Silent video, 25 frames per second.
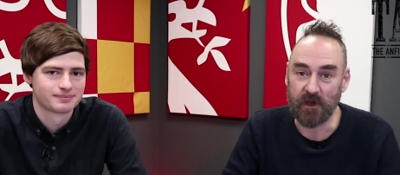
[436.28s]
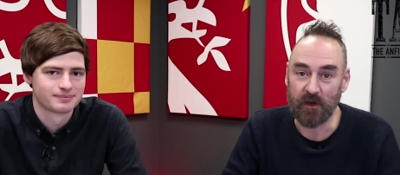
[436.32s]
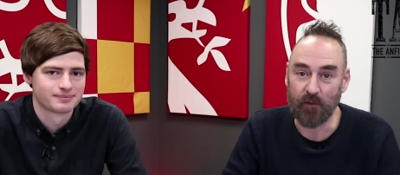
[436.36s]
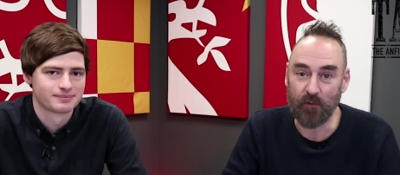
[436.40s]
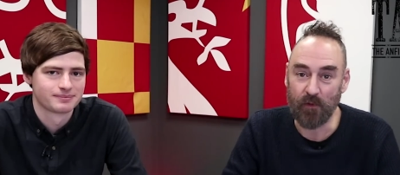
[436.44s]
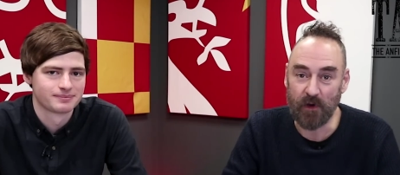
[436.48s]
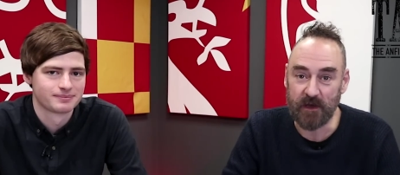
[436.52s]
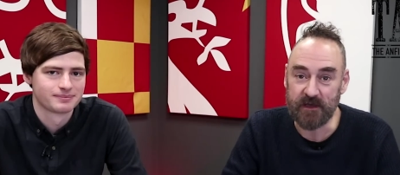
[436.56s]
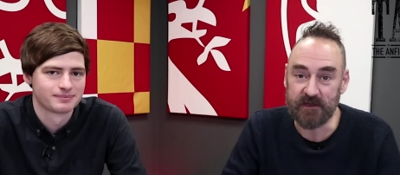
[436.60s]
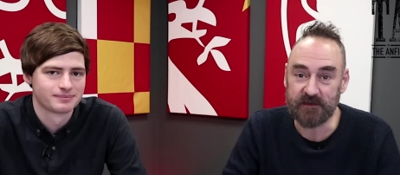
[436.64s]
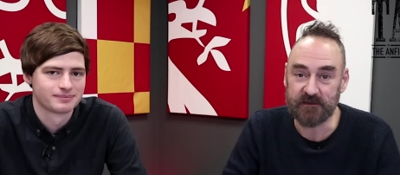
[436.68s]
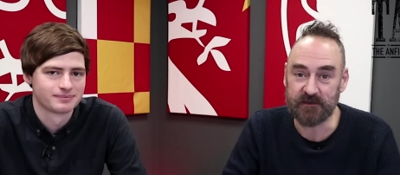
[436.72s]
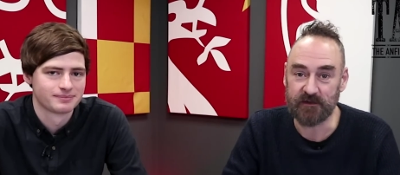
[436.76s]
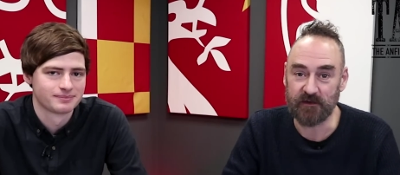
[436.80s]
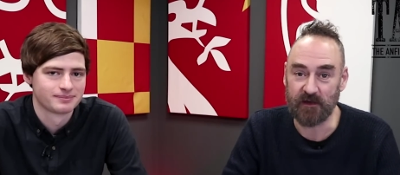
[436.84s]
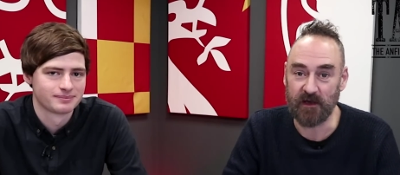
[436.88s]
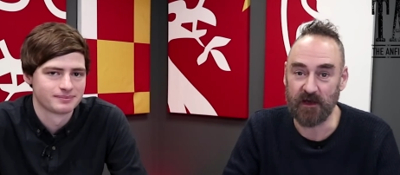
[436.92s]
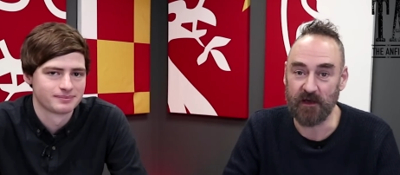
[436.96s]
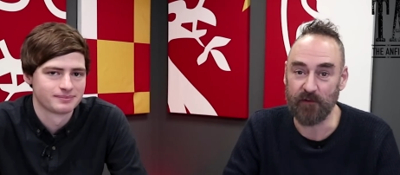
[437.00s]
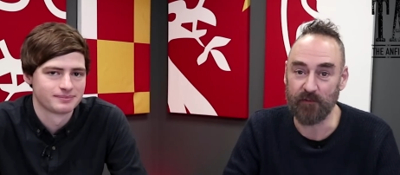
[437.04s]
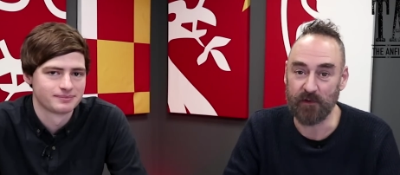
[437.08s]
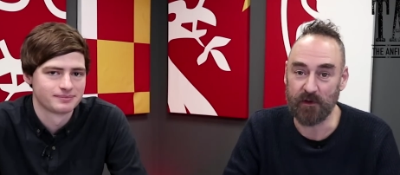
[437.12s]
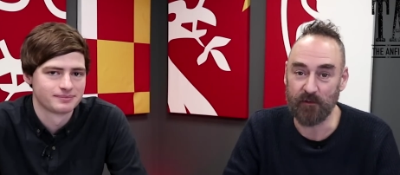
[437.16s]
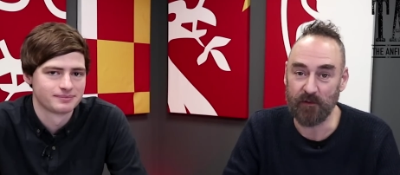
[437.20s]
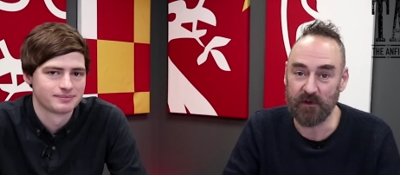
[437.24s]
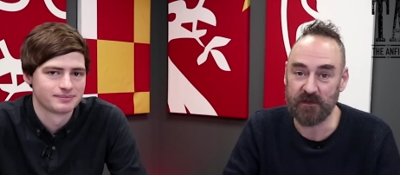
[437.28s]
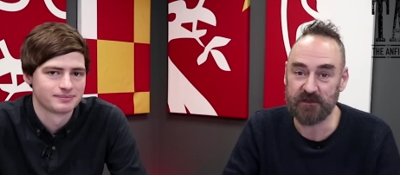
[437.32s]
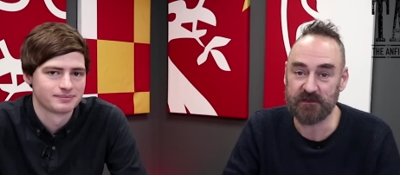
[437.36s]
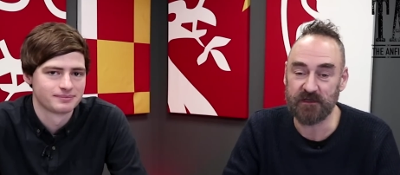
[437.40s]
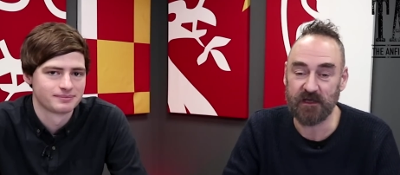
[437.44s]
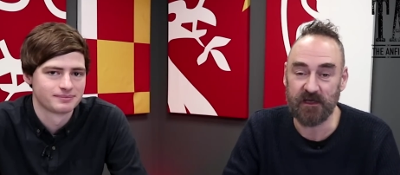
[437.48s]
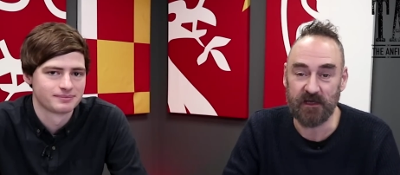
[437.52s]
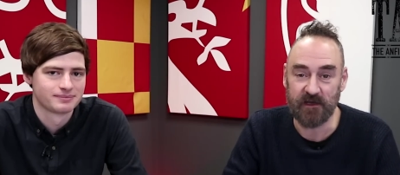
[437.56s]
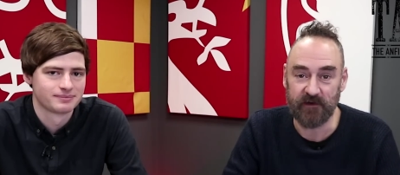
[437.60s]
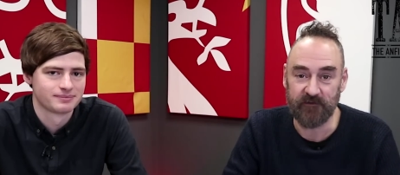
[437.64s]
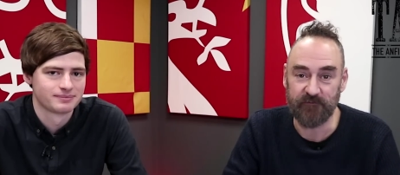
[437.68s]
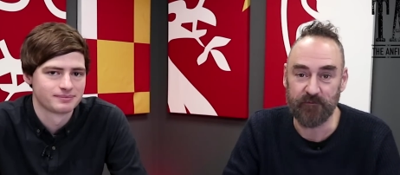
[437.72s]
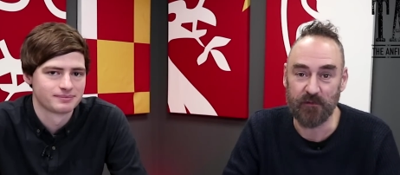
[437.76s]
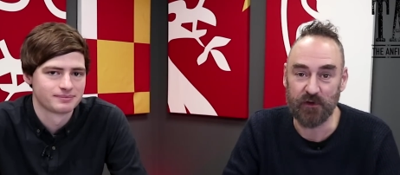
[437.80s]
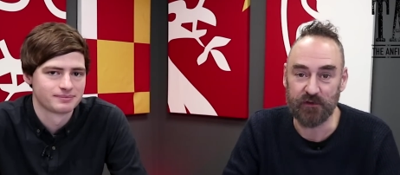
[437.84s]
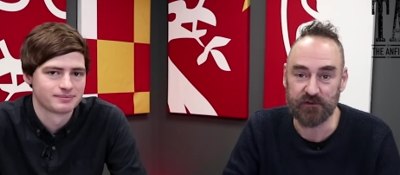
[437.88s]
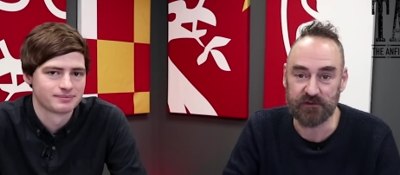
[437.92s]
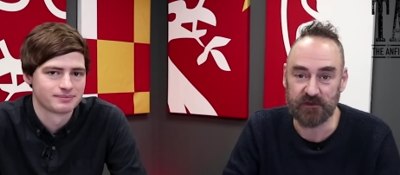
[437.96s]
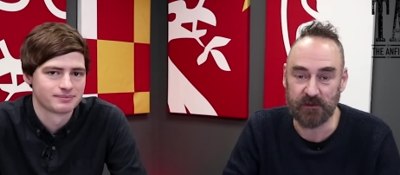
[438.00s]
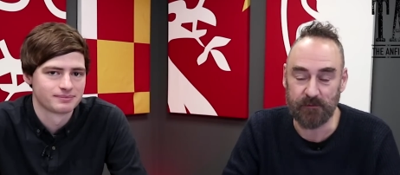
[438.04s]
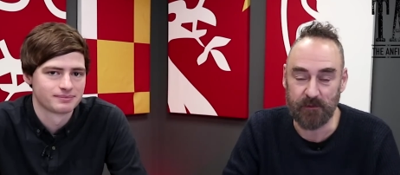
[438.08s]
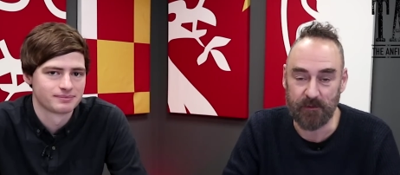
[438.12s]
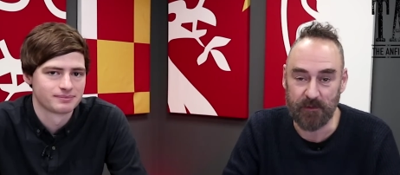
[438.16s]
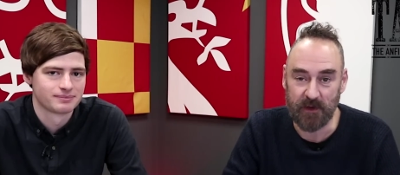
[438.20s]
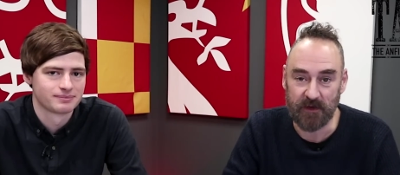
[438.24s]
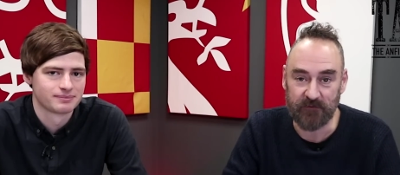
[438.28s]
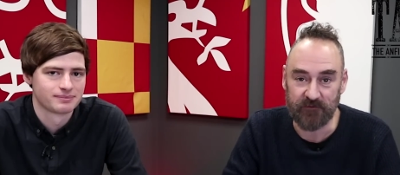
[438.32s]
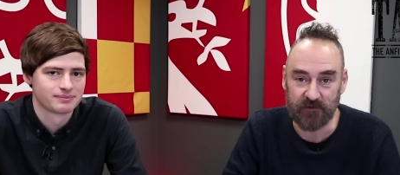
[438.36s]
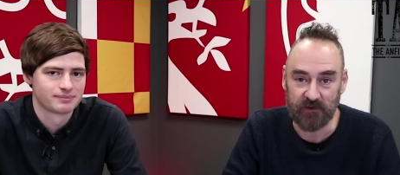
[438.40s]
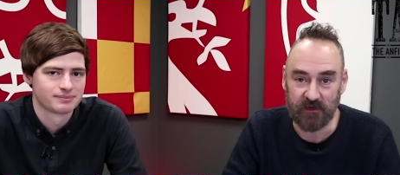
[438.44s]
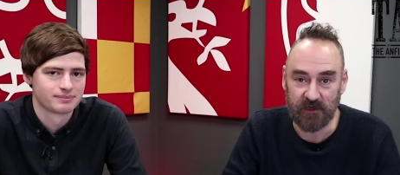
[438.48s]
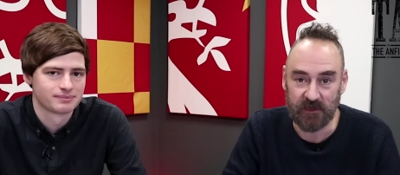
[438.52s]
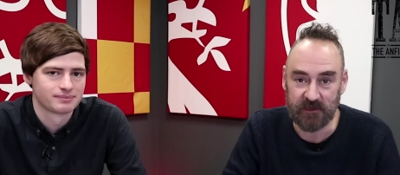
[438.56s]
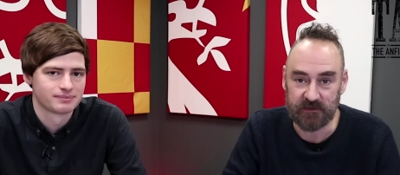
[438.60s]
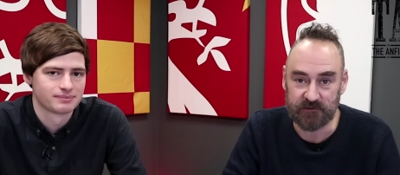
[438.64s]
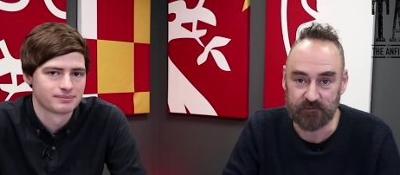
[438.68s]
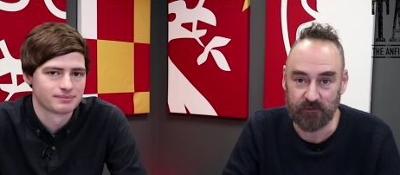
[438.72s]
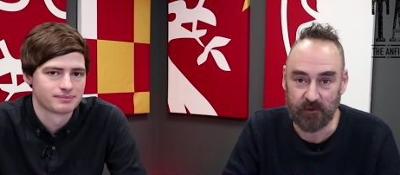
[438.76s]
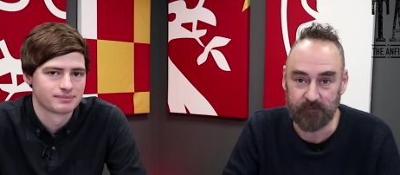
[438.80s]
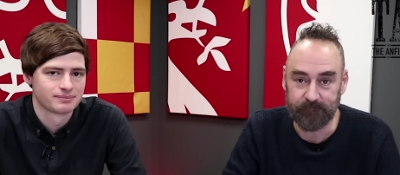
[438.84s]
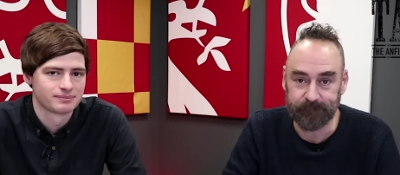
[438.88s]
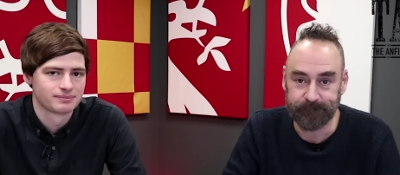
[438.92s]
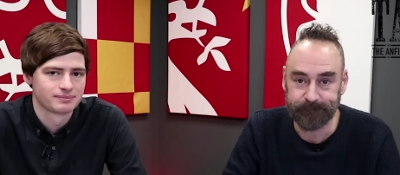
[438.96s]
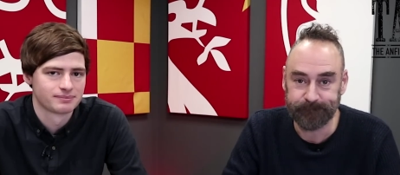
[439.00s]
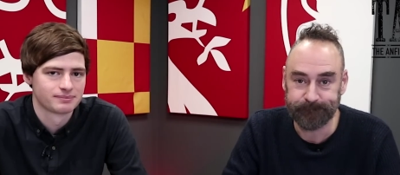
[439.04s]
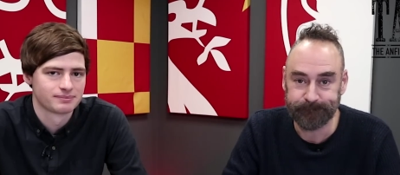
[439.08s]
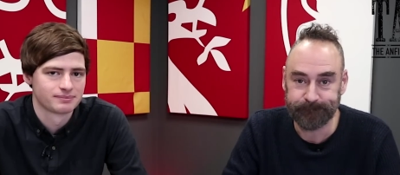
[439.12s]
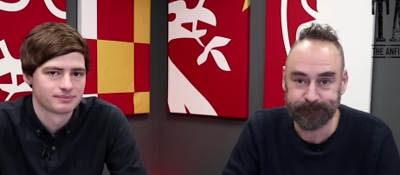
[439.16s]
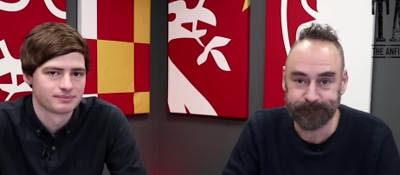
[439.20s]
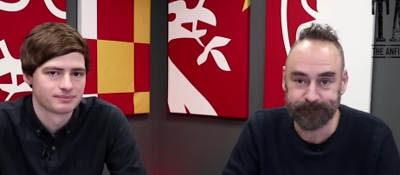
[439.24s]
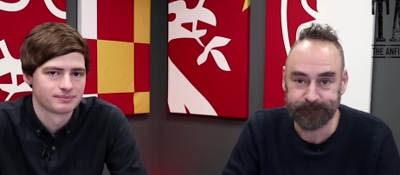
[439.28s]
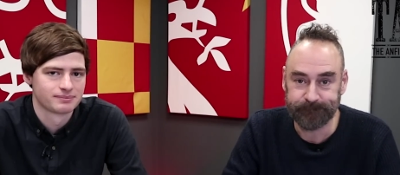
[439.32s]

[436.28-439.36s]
Speaker 1: We await to hear if Mo's going to be back for the next one.